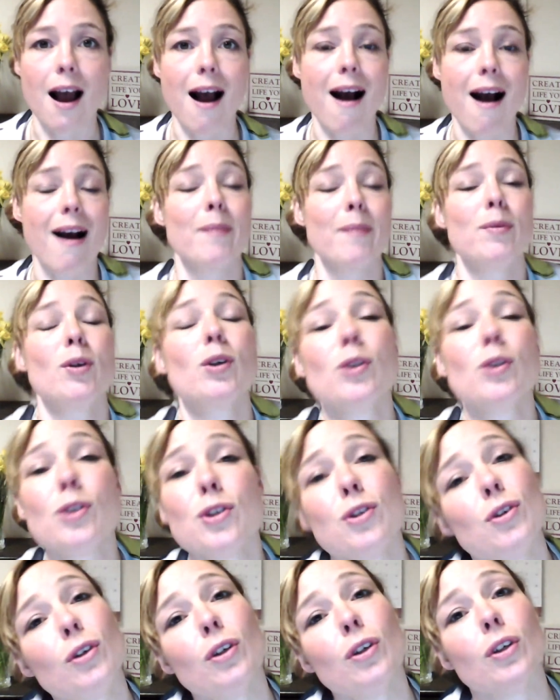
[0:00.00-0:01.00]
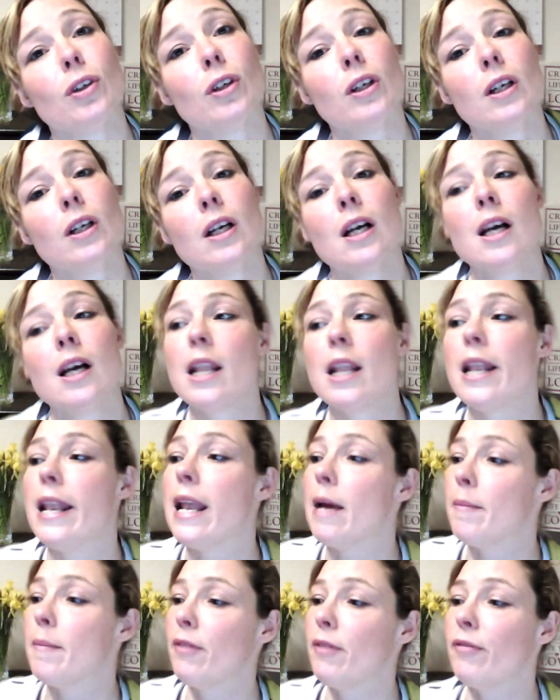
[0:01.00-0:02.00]
I'm not sure.
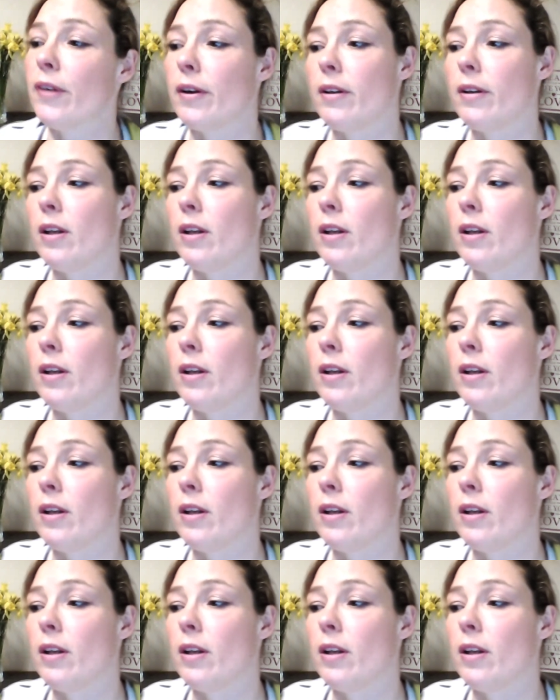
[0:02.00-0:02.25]
Let me phone